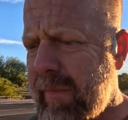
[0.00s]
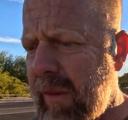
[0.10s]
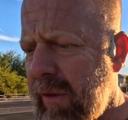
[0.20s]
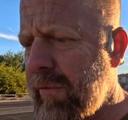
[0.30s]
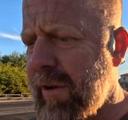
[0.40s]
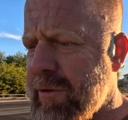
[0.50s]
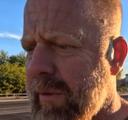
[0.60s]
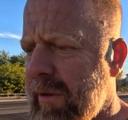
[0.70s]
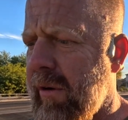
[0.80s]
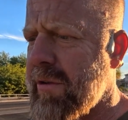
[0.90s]
They're visual
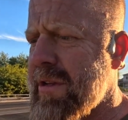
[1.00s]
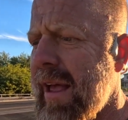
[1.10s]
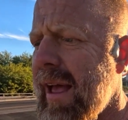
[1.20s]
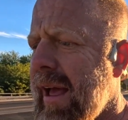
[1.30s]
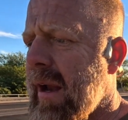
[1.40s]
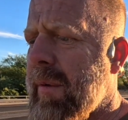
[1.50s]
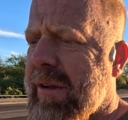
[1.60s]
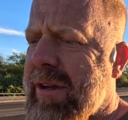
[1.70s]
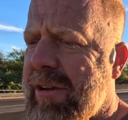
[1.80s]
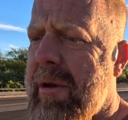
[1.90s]
learners. And I want to
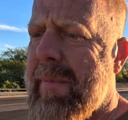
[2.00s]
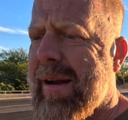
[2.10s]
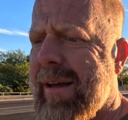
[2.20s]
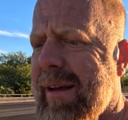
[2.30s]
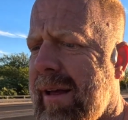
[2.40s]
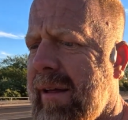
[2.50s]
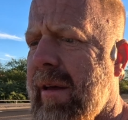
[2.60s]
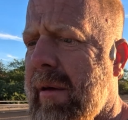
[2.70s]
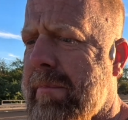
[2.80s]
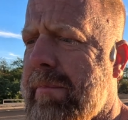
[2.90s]
talk to you about
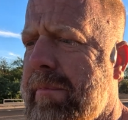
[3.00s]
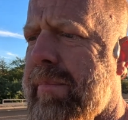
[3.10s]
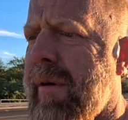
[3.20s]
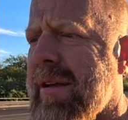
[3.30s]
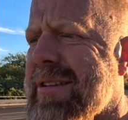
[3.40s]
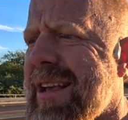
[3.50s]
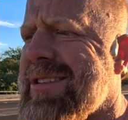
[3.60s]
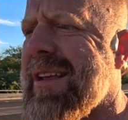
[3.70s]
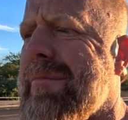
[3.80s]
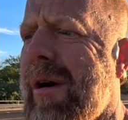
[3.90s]
a process
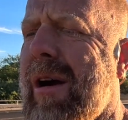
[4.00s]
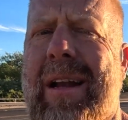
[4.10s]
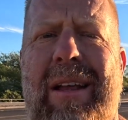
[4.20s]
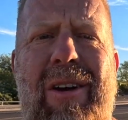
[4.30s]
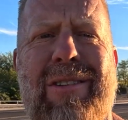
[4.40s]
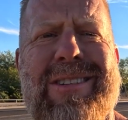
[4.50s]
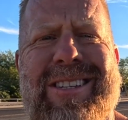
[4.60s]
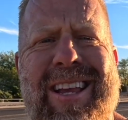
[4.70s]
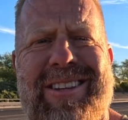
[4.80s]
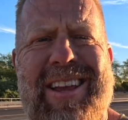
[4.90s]
in marketing called
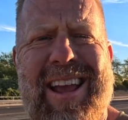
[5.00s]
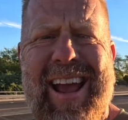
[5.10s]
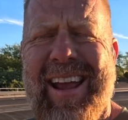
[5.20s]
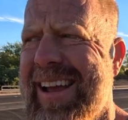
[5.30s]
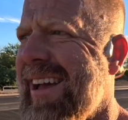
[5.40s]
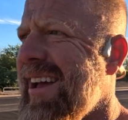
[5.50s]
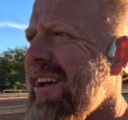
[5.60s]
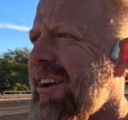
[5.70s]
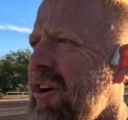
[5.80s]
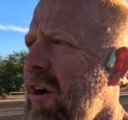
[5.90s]
CTA,
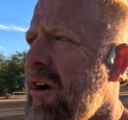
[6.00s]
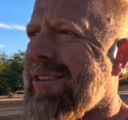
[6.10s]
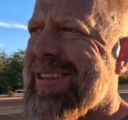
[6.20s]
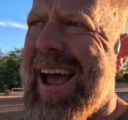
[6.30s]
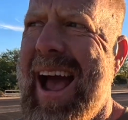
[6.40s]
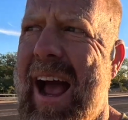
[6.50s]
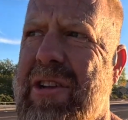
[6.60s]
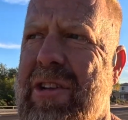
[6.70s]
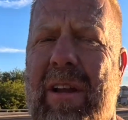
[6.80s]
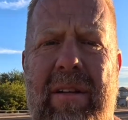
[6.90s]
call to
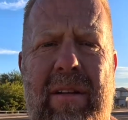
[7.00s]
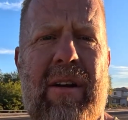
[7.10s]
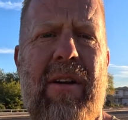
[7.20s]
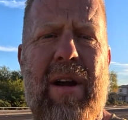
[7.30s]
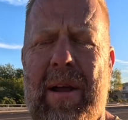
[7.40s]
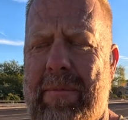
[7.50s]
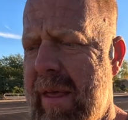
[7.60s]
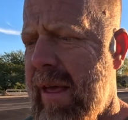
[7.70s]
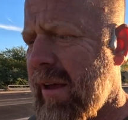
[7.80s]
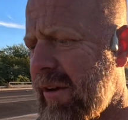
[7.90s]
action, all right?
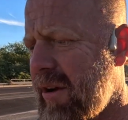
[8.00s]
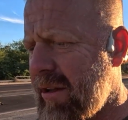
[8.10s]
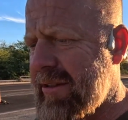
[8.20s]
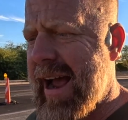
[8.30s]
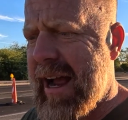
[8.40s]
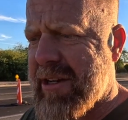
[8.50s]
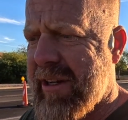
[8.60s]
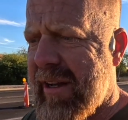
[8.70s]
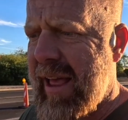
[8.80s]
Call to action.